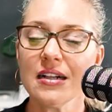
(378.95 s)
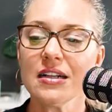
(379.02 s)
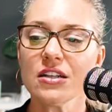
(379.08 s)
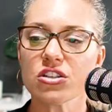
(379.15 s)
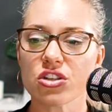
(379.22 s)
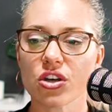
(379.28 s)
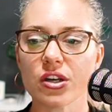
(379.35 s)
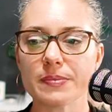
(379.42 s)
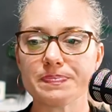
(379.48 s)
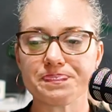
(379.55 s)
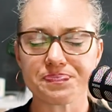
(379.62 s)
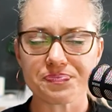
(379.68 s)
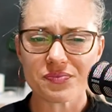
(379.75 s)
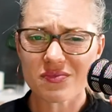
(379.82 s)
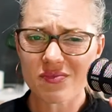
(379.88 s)
So
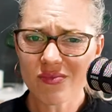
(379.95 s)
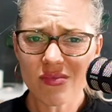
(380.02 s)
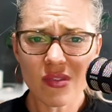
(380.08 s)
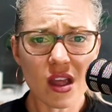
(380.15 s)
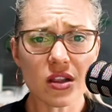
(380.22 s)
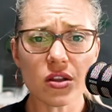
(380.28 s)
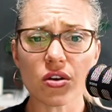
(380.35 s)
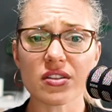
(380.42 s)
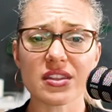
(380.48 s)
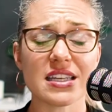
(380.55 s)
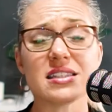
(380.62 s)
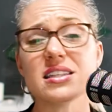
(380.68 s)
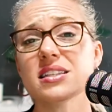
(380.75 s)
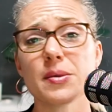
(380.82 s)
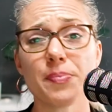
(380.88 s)
look,
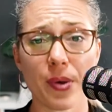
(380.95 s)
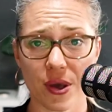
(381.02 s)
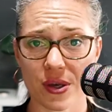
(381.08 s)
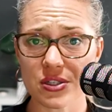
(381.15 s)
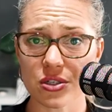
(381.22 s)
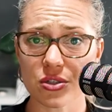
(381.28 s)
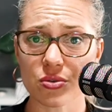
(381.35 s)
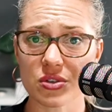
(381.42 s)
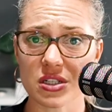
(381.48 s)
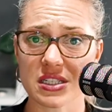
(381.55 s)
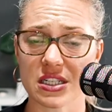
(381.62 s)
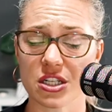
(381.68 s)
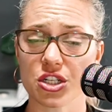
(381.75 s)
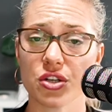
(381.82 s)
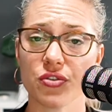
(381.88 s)
this is a personal
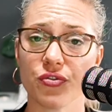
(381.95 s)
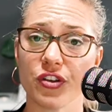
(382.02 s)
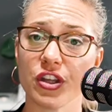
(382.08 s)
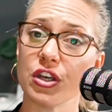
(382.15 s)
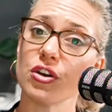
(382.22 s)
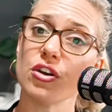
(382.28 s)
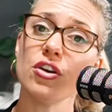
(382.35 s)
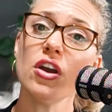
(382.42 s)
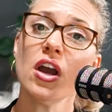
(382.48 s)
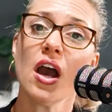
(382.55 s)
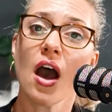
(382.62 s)
decision for you.